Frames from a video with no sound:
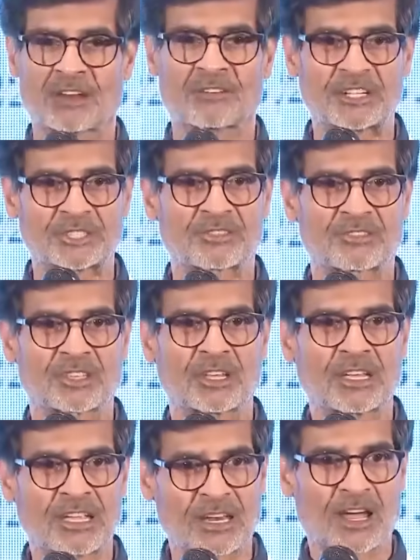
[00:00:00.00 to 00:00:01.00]
regions
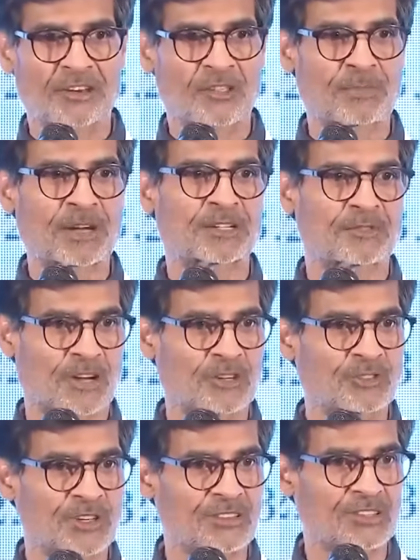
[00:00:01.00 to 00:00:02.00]
in our respective
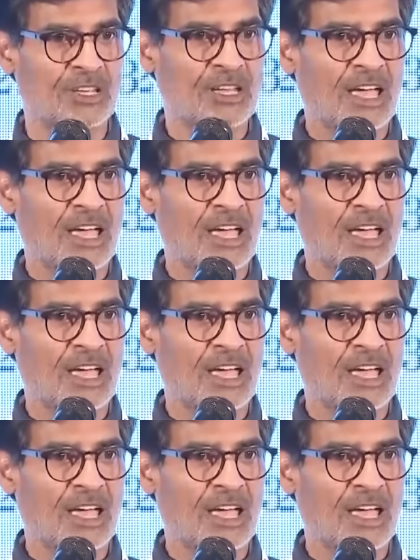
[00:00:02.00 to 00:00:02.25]
countries